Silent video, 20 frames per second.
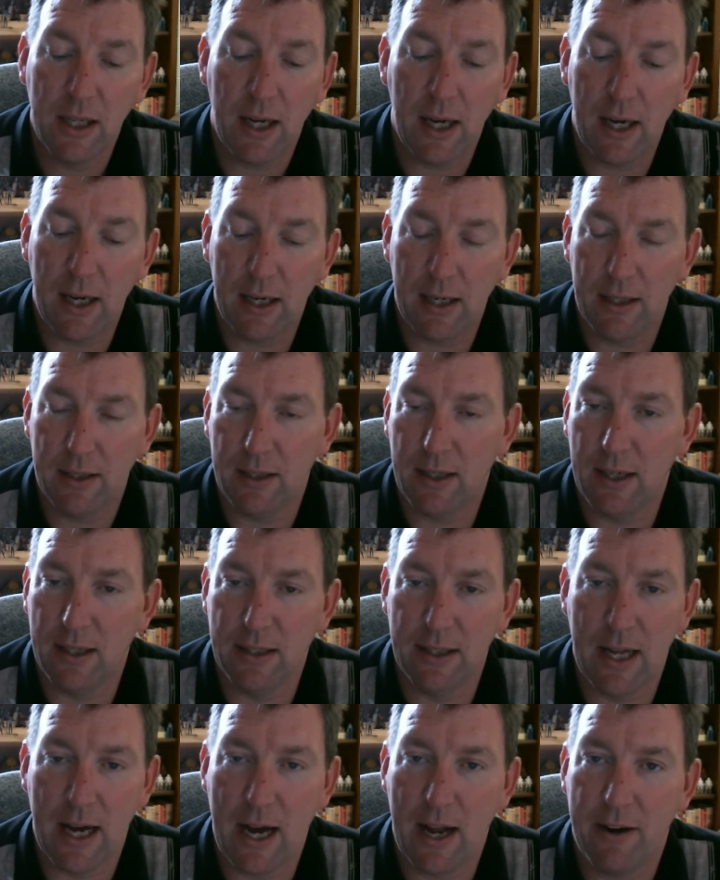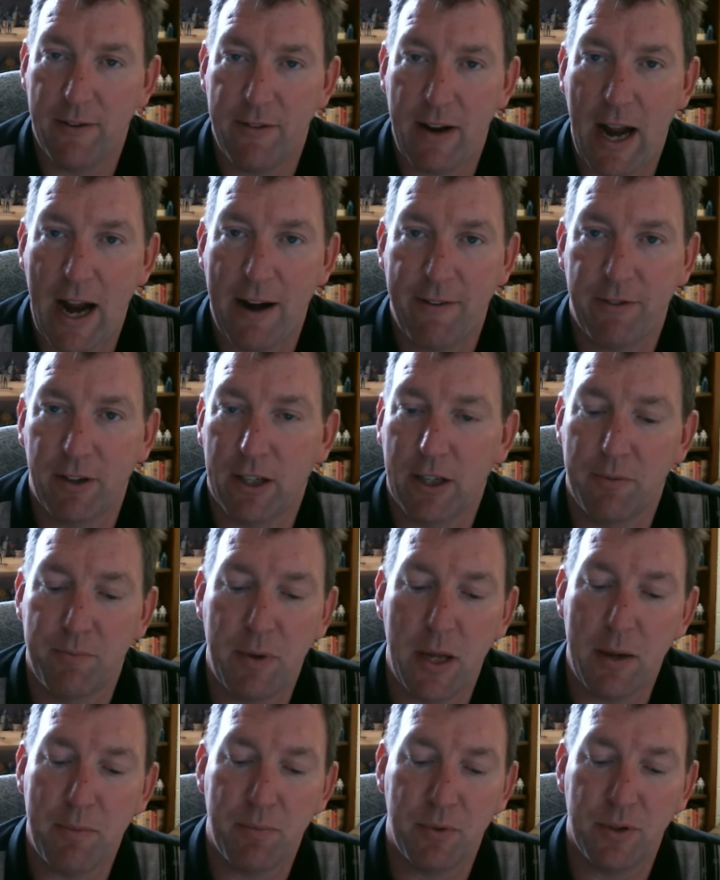A lot of African
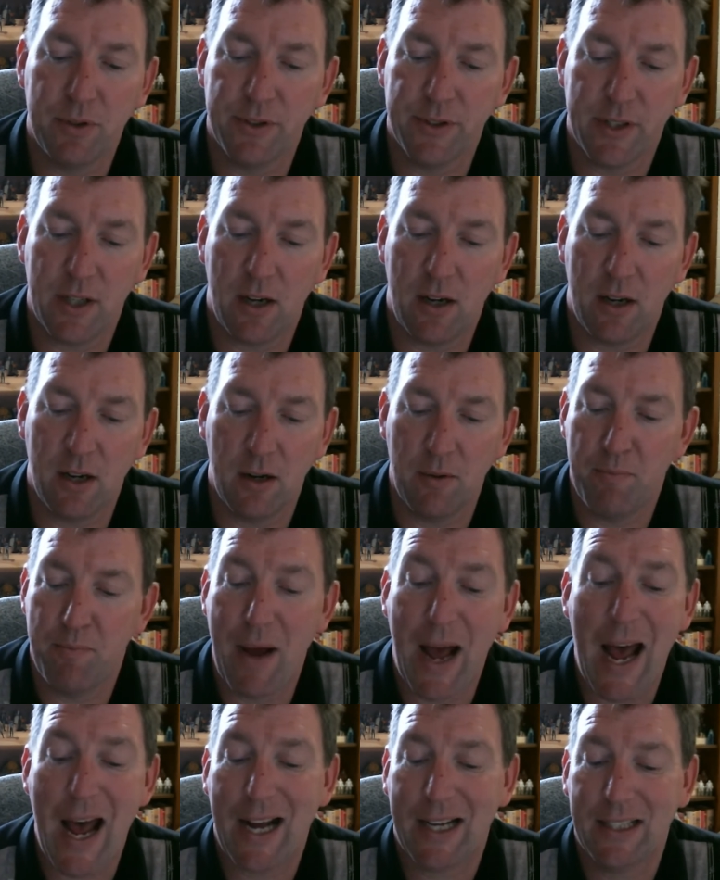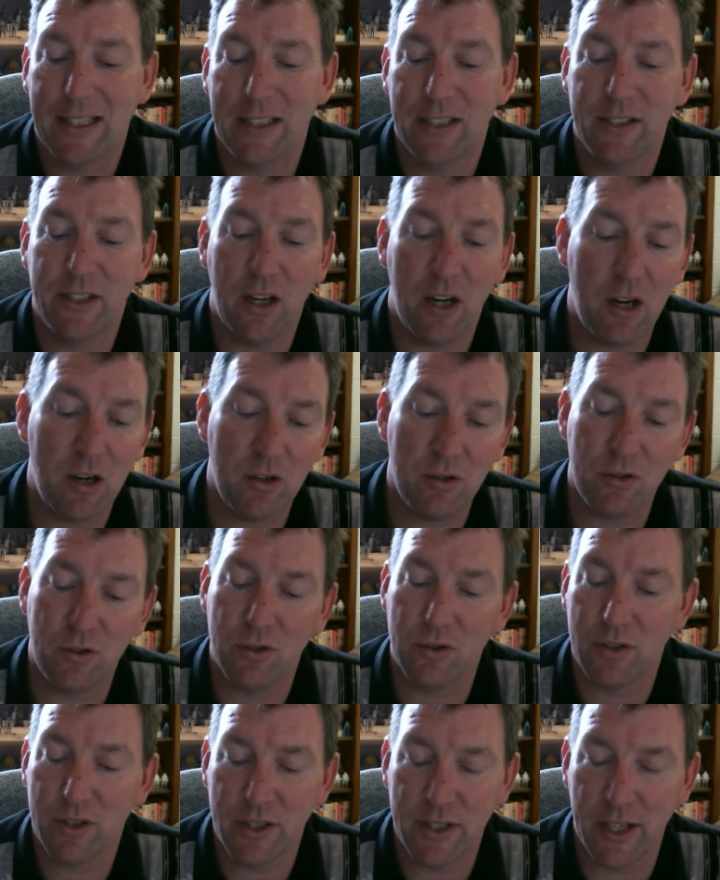peoples are packed into
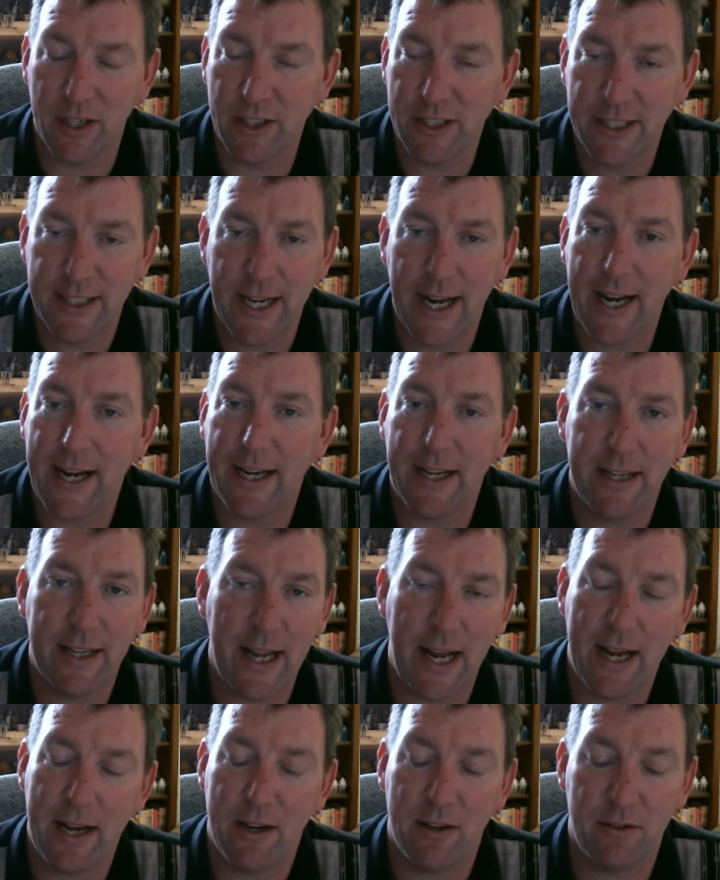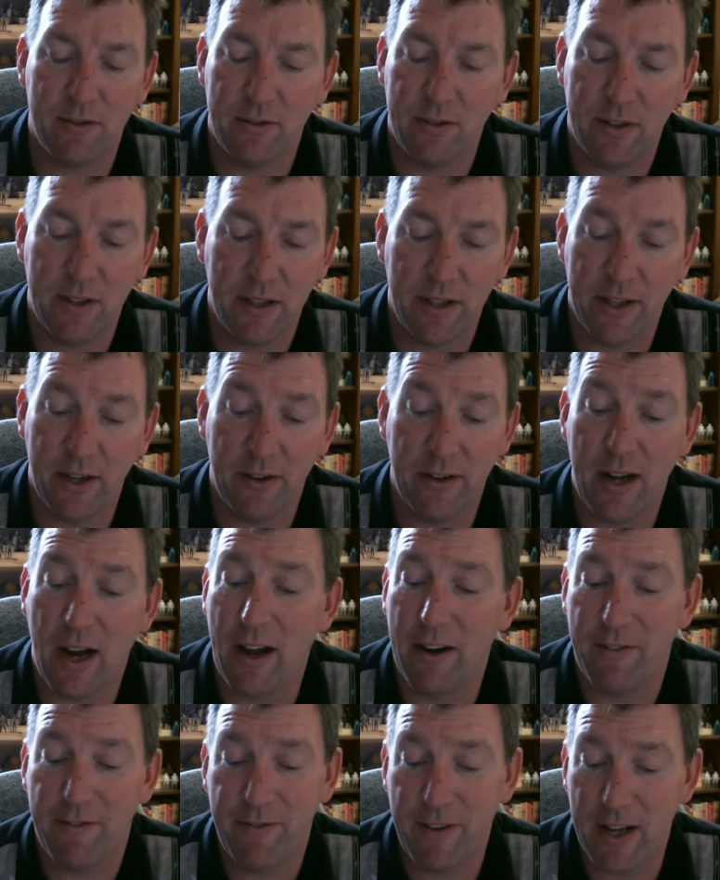holds. They're chained down. They're
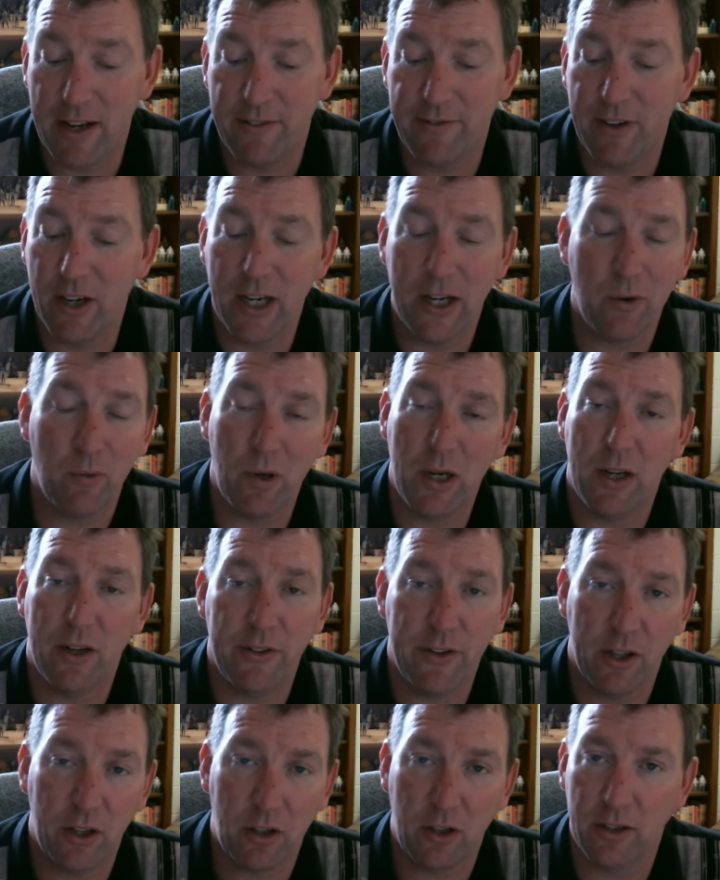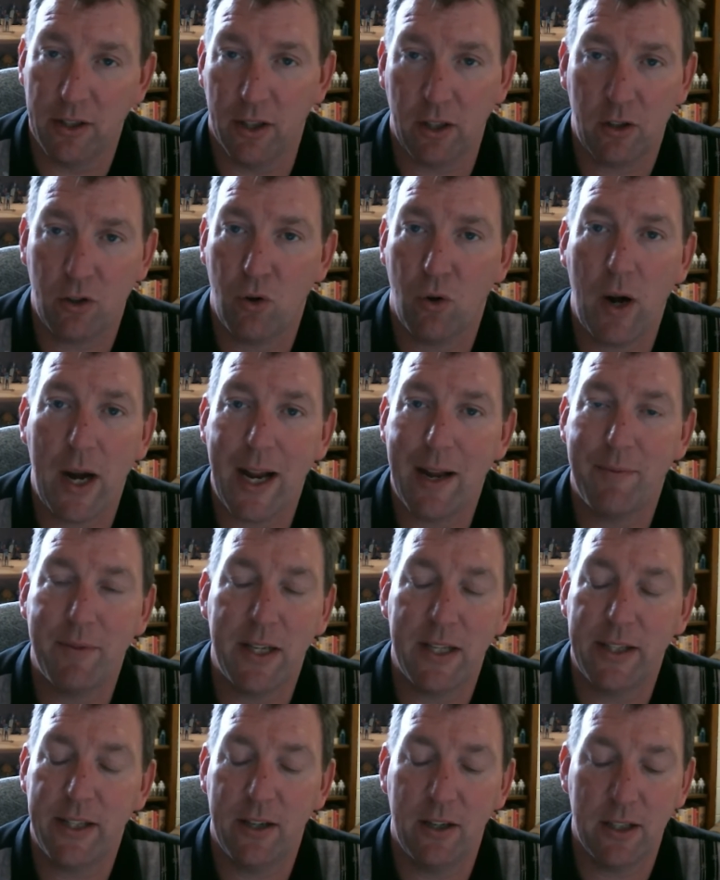not fed very well. They're crammed
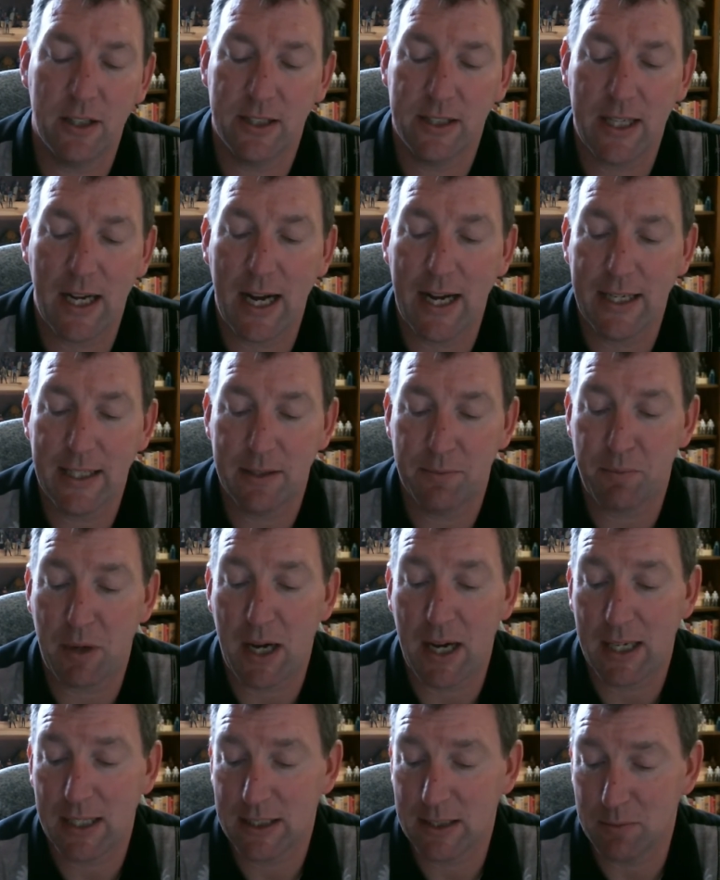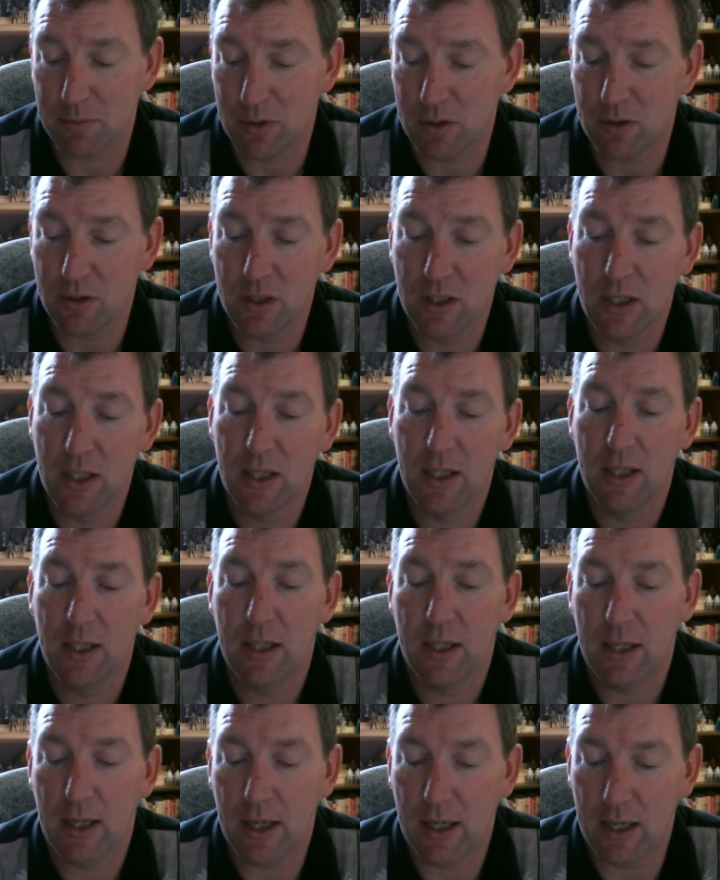in there as tight as possible.
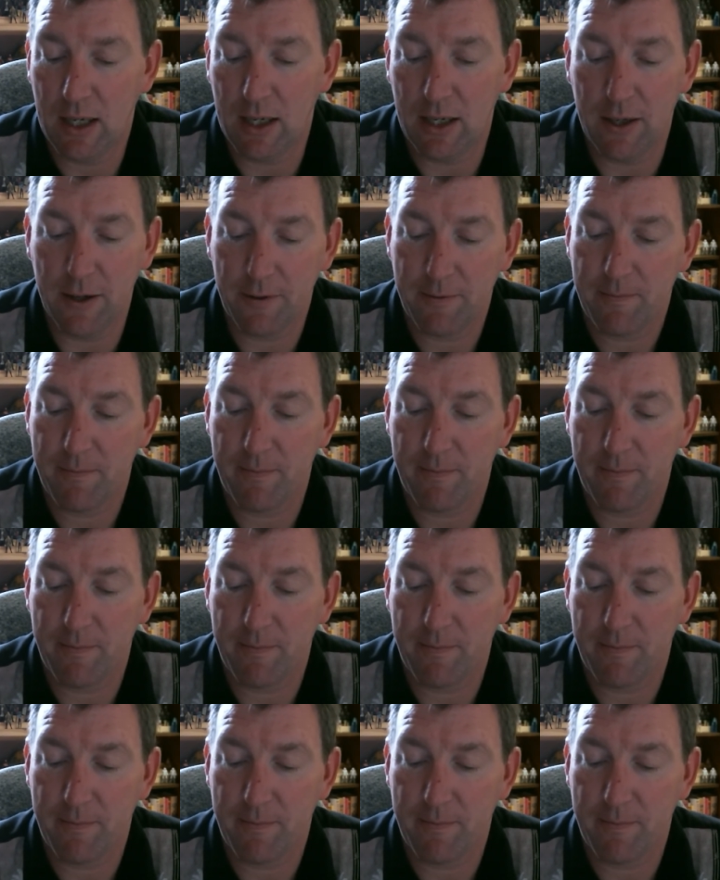Uh,